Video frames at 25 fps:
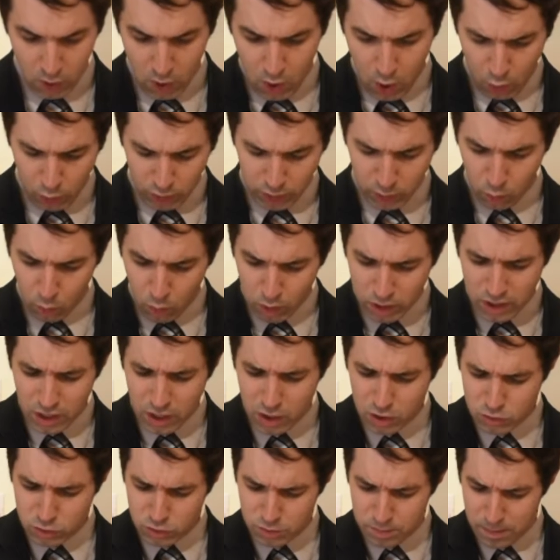Only
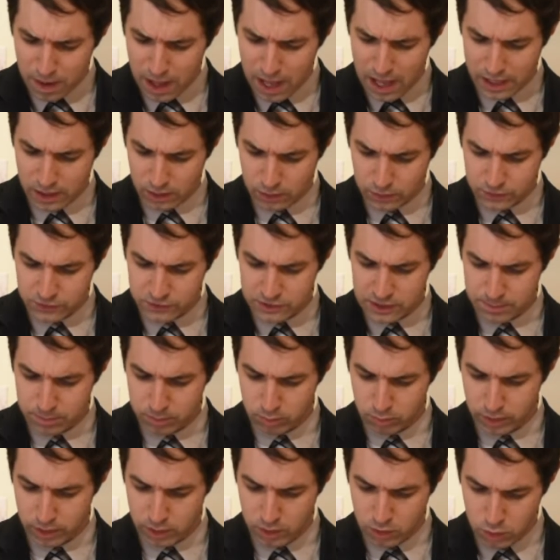100 miles
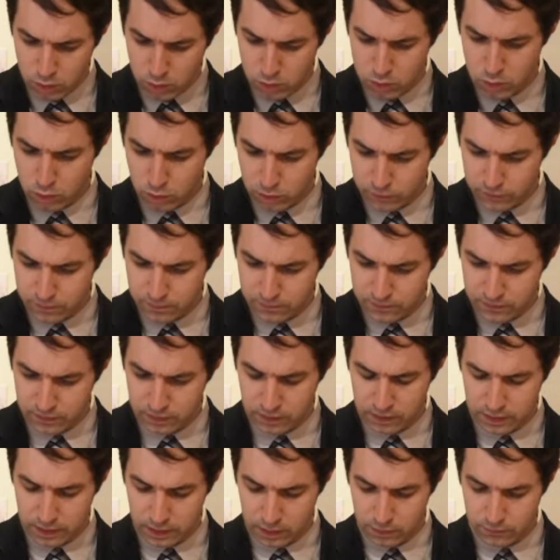separate New York from
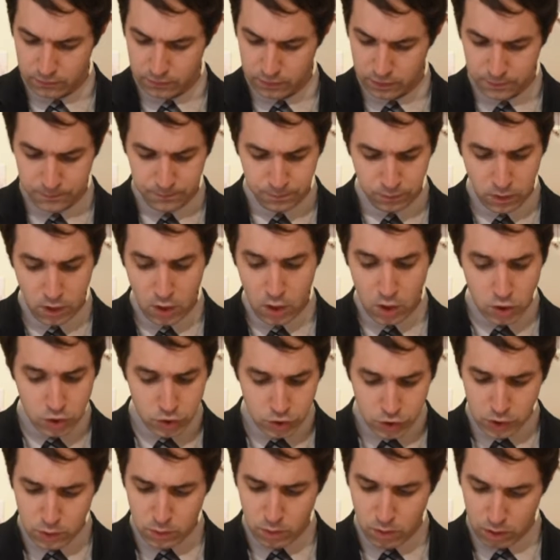Philadelphia,
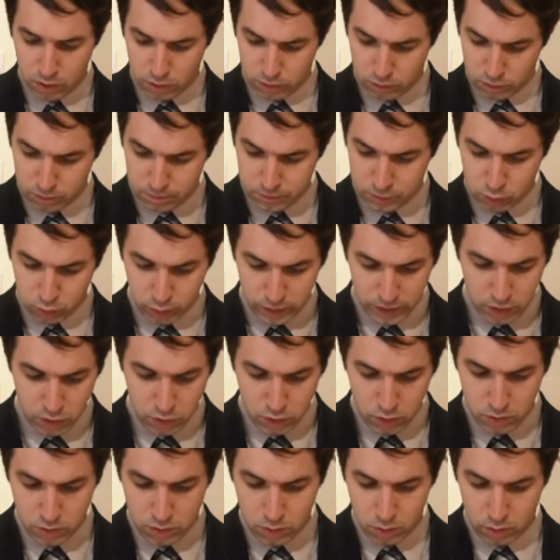200 between
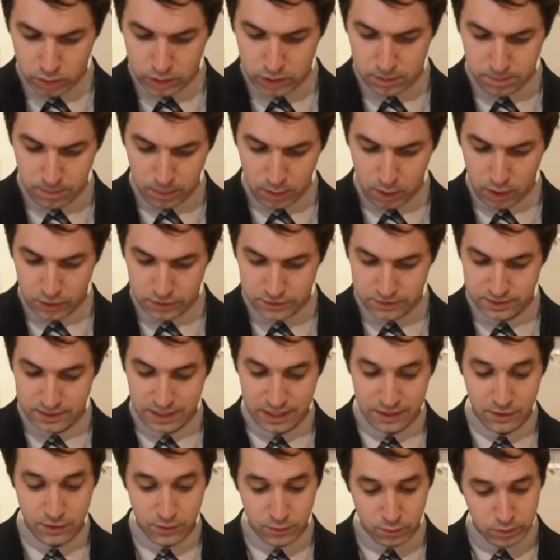New York and
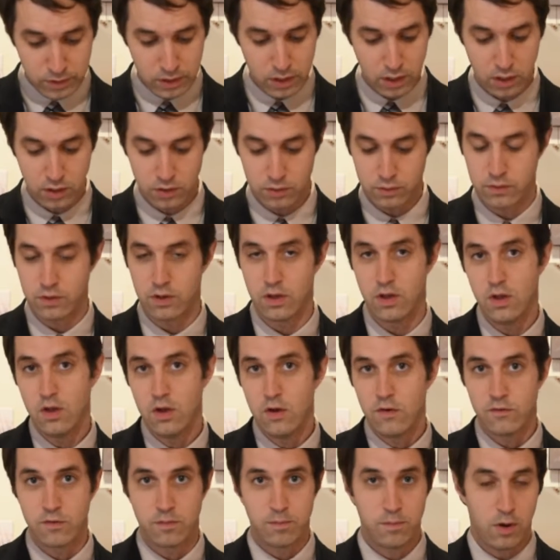Boston, and 300
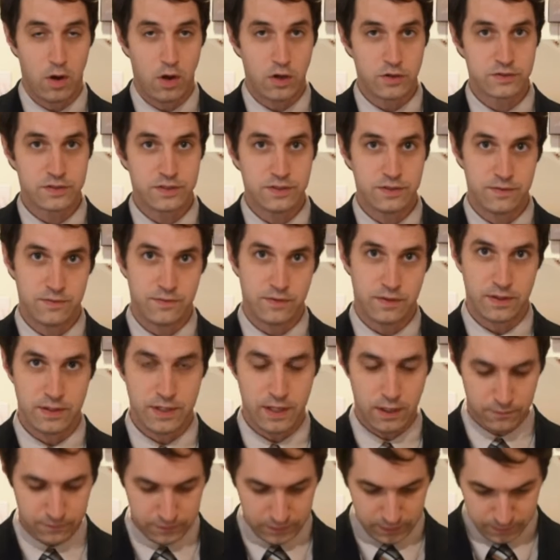from Boston to
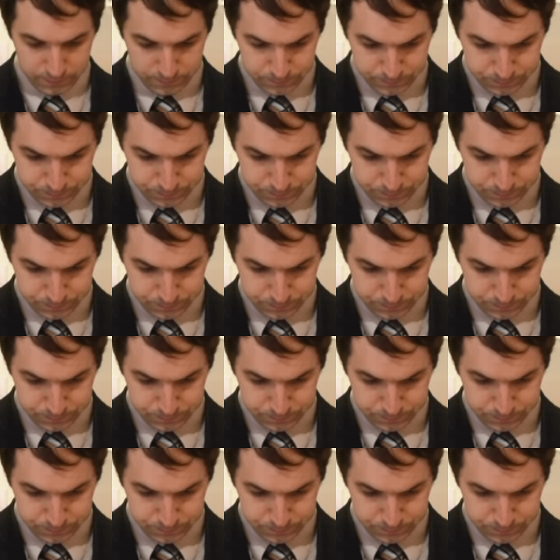Philadelphia